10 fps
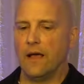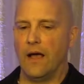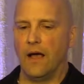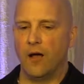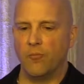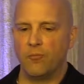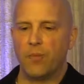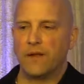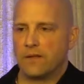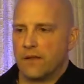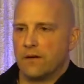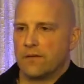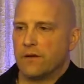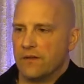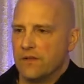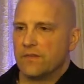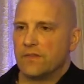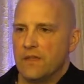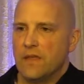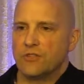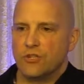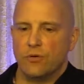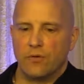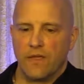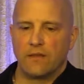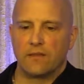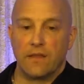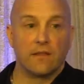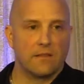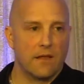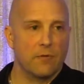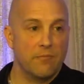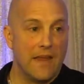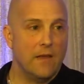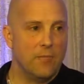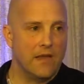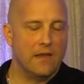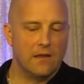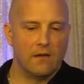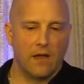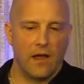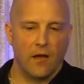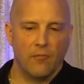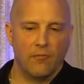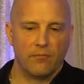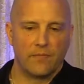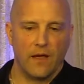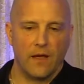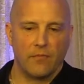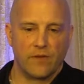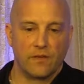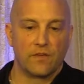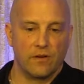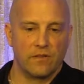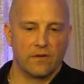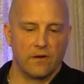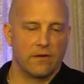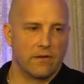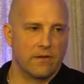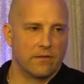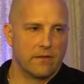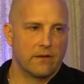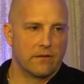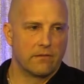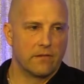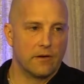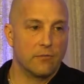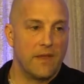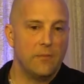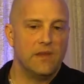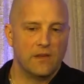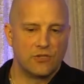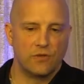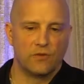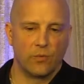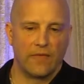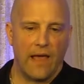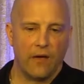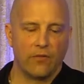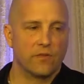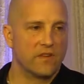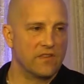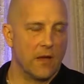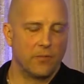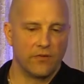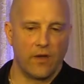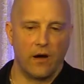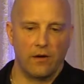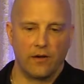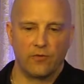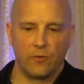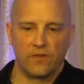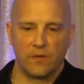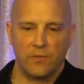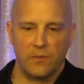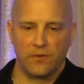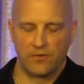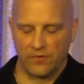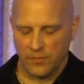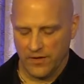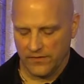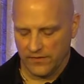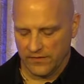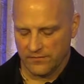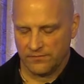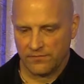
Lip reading: But there is the issue that there may be concerns, or there may be issues with how those examples are influencing people's responses.